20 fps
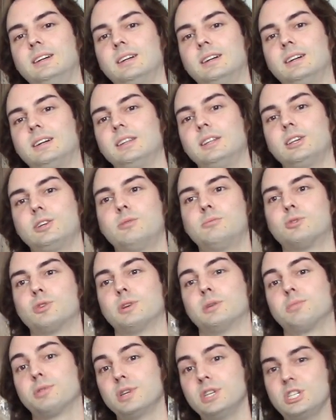a little more
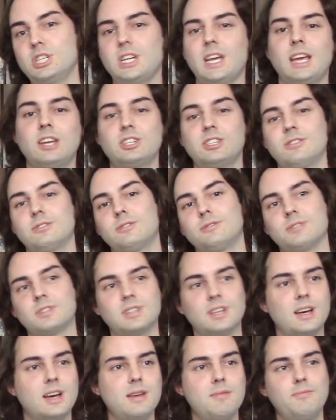appreciation over
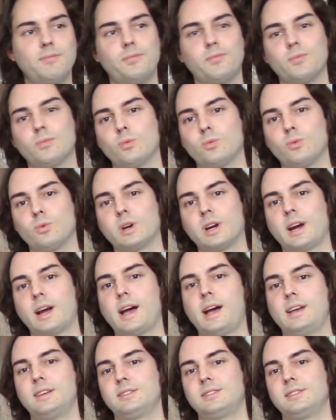time.
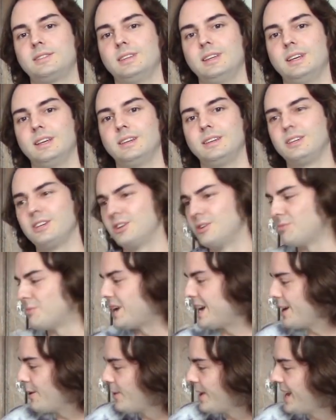Whereas, you know,
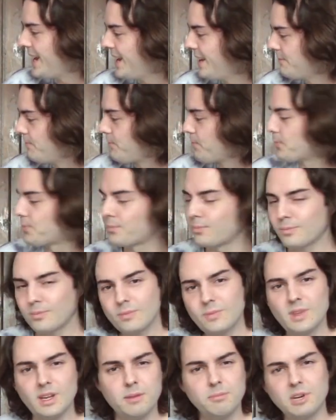my way,
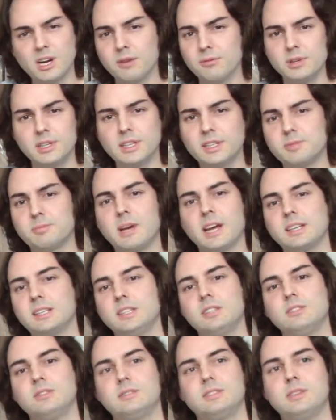not really
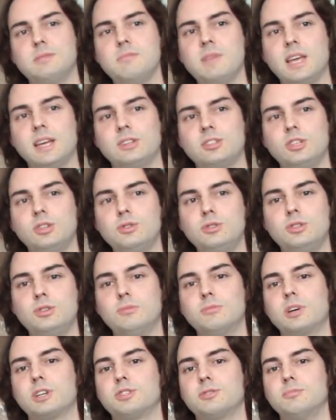expecting to make too
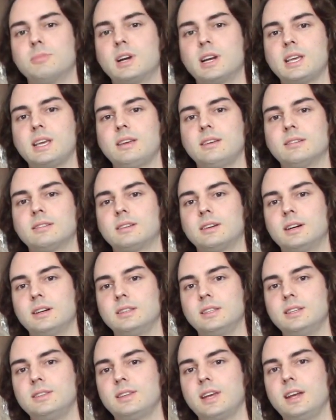much money on
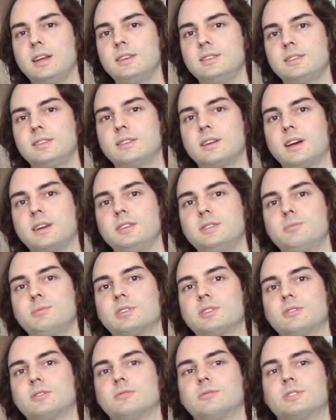these 80s and 90s
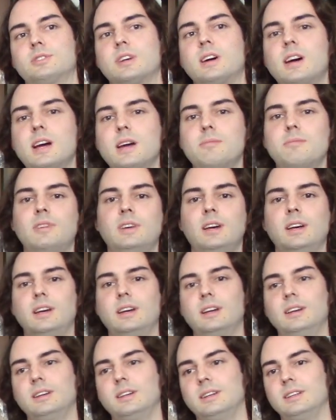books over time.
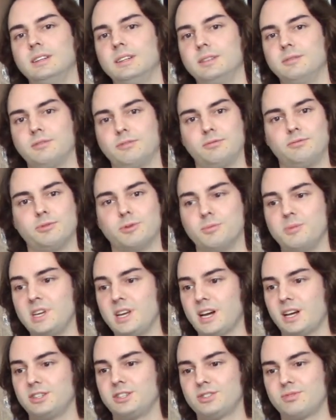for
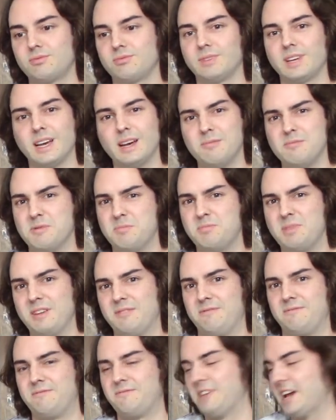me, I'm a
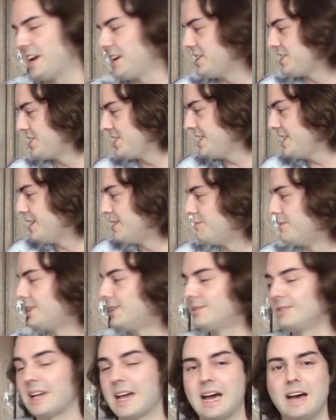bit fetishy
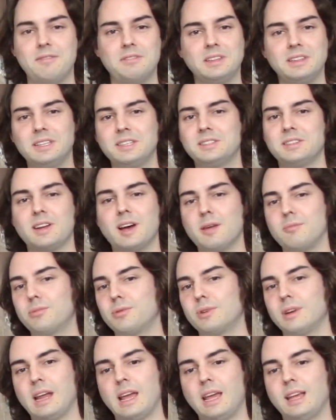about having these
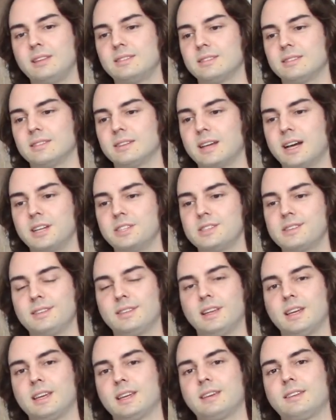9.8s, and I just
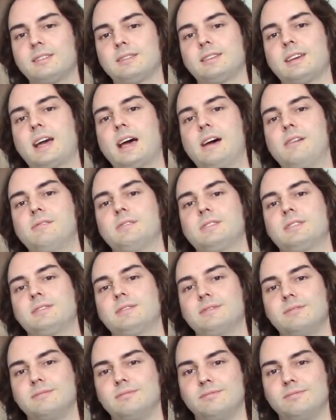like having,